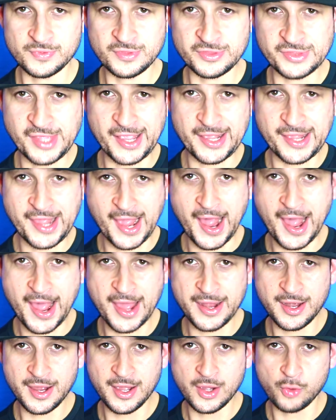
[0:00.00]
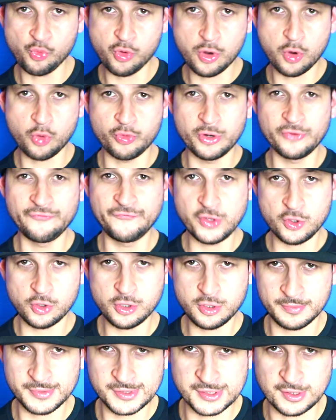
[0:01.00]
that God will reveal
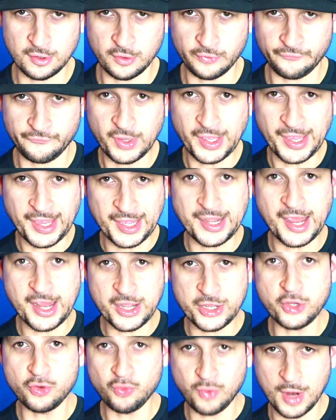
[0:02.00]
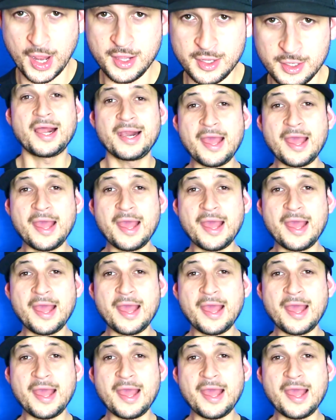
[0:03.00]
Himself in a new way?